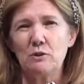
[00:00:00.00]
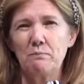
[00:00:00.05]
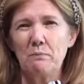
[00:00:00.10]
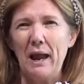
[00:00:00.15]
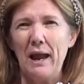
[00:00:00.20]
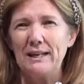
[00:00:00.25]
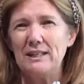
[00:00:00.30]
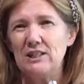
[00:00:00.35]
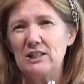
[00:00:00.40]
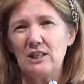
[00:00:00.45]

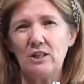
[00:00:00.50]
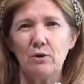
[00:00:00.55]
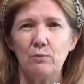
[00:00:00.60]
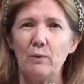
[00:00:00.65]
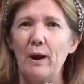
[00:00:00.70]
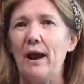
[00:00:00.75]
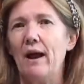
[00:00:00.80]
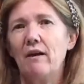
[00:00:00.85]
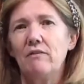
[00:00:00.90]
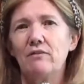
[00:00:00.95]
painting
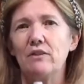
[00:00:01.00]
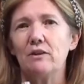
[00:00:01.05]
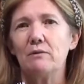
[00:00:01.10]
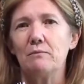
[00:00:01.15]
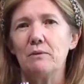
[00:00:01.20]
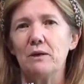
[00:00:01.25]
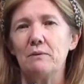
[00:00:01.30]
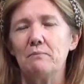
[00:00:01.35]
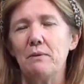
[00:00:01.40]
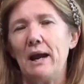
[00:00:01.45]
around them
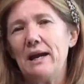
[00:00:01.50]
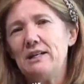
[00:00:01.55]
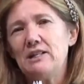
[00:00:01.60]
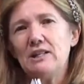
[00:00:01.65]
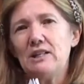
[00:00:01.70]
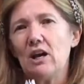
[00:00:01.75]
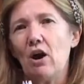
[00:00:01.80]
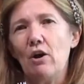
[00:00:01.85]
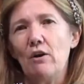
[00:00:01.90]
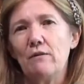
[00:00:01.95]
and
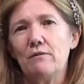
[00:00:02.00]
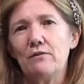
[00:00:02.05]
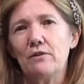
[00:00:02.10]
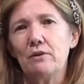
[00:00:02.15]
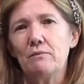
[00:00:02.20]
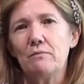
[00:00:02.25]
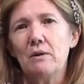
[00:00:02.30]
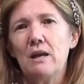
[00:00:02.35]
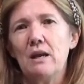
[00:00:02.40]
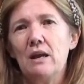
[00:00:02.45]
painting over
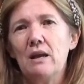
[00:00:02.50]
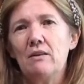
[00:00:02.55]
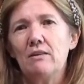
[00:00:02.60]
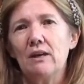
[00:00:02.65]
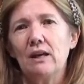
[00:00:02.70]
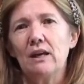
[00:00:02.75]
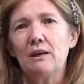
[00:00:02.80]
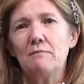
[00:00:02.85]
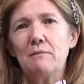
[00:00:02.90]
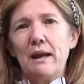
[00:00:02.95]
them that
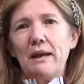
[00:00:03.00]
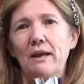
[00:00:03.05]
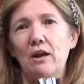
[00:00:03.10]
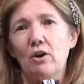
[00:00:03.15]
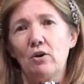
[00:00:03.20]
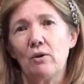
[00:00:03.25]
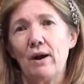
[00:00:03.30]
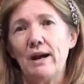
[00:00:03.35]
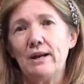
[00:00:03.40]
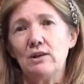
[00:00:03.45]
can make a
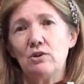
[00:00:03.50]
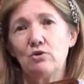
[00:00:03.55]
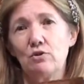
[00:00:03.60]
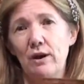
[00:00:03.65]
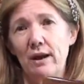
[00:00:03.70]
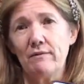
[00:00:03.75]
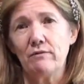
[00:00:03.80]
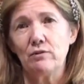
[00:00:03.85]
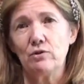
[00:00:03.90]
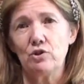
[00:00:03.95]
great
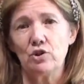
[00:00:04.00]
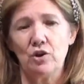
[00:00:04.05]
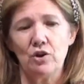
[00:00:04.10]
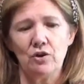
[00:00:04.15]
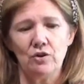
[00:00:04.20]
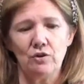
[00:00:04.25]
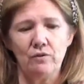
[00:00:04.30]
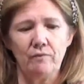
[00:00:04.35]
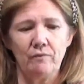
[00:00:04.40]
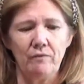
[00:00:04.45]
travel
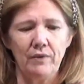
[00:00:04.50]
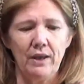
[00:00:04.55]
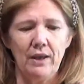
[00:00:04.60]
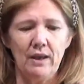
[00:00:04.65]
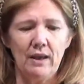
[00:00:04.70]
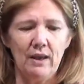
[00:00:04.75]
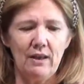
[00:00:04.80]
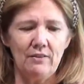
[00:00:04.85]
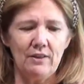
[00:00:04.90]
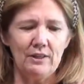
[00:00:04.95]
journal.
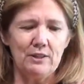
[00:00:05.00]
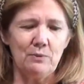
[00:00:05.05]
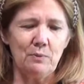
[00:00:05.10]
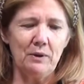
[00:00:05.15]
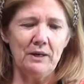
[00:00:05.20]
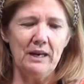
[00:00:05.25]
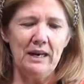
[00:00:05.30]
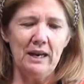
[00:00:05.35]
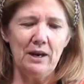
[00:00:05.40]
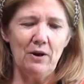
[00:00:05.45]
This one
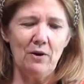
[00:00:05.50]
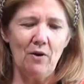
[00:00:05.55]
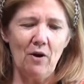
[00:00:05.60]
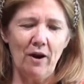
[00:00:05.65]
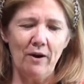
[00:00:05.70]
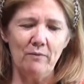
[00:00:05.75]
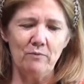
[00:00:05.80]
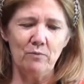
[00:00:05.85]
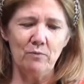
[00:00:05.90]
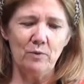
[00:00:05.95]
here I
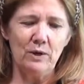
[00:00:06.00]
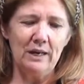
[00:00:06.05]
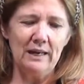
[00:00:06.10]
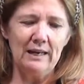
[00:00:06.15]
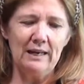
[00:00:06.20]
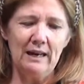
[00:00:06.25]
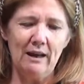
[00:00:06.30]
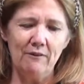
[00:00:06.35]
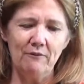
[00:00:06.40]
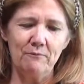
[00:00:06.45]
really
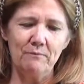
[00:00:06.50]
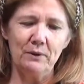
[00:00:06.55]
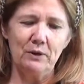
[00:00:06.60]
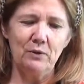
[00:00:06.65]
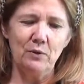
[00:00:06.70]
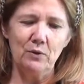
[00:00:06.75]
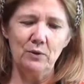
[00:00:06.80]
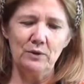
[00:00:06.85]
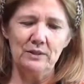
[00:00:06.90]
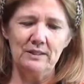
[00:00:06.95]
love
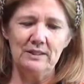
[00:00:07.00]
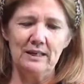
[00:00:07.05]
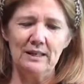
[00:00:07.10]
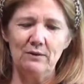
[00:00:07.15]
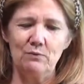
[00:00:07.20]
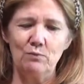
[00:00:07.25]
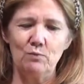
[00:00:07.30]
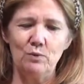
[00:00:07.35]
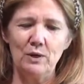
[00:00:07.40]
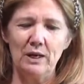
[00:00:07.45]
because it
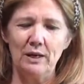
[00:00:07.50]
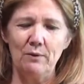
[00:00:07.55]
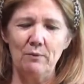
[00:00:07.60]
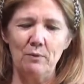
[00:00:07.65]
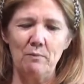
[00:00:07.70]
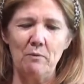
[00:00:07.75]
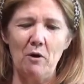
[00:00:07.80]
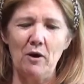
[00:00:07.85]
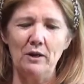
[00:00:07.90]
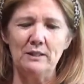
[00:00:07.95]
really
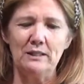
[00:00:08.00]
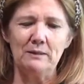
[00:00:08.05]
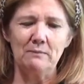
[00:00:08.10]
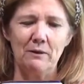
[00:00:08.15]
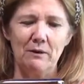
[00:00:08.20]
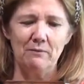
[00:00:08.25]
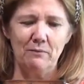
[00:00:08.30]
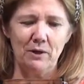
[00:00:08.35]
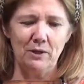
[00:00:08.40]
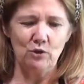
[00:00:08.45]
reminds me
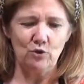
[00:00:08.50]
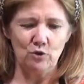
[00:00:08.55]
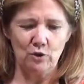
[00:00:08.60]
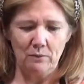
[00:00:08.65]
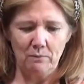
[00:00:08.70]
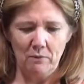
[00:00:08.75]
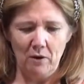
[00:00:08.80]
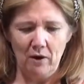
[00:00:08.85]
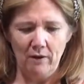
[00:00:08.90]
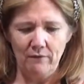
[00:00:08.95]
of my trip.
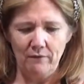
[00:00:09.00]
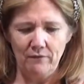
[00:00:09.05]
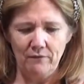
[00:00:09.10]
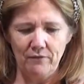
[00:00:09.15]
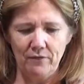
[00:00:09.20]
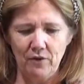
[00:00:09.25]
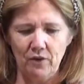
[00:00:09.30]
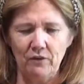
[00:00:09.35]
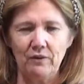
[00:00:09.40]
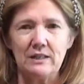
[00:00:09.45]
I've
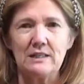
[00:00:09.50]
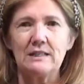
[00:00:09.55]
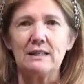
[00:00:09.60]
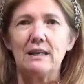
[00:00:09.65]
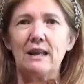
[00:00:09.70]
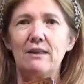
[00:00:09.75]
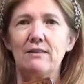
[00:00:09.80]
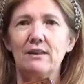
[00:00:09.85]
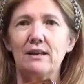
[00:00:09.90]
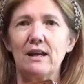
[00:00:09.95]
got this
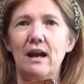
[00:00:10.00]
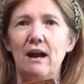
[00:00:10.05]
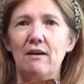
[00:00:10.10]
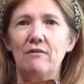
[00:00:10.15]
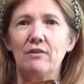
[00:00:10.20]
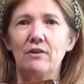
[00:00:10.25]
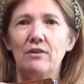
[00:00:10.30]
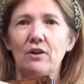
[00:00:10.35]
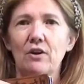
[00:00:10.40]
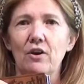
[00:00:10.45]
leather
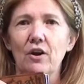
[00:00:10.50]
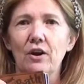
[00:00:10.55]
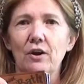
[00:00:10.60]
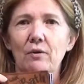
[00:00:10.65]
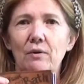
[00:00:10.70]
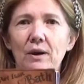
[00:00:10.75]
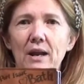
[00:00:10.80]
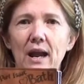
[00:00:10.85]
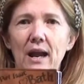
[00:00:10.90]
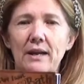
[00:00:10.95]
cover that I
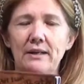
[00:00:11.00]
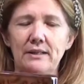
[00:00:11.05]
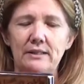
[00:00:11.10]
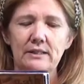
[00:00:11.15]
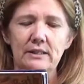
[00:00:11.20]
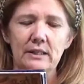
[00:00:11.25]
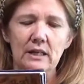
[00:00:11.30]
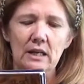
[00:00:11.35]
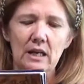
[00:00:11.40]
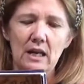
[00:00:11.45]
created,
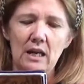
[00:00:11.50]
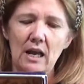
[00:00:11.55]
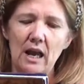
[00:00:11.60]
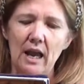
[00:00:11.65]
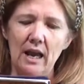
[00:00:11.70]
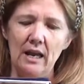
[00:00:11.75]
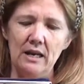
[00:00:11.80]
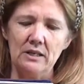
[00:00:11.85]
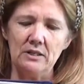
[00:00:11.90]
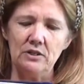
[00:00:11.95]

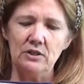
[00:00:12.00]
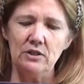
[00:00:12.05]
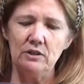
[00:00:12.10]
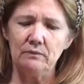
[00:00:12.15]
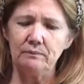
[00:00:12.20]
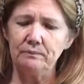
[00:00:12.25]
and